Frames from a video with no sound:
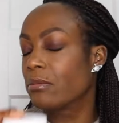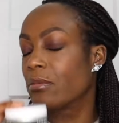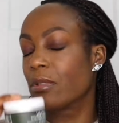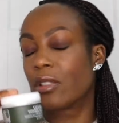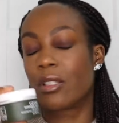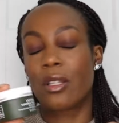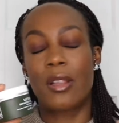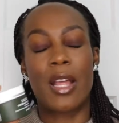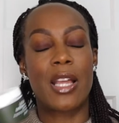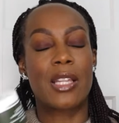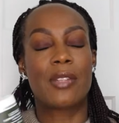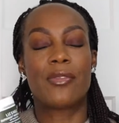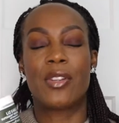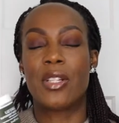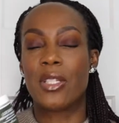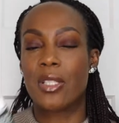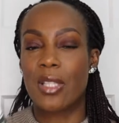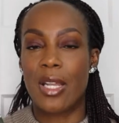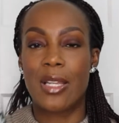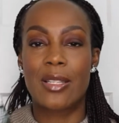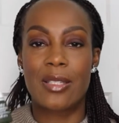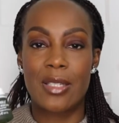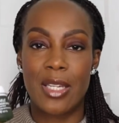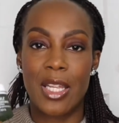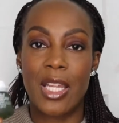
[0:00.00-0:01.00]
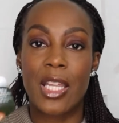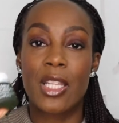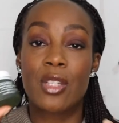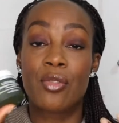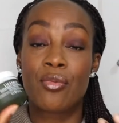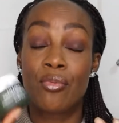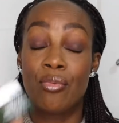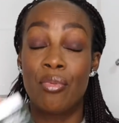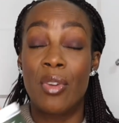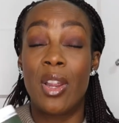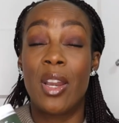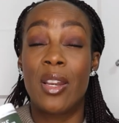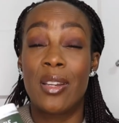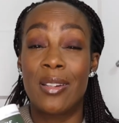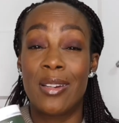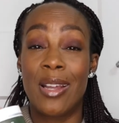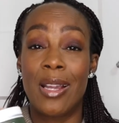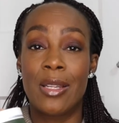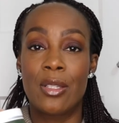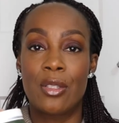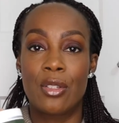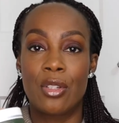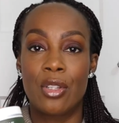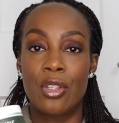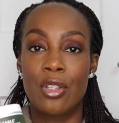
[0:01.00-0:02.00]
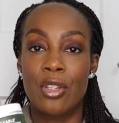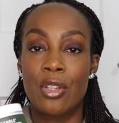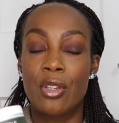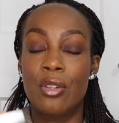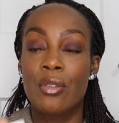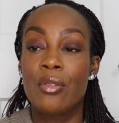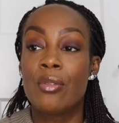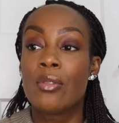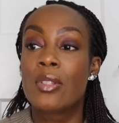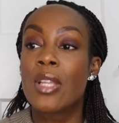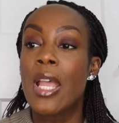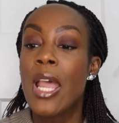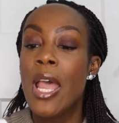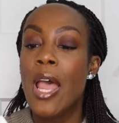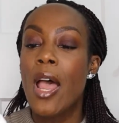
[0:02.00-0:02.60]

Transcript: so that's fantastic. It's really nice to use.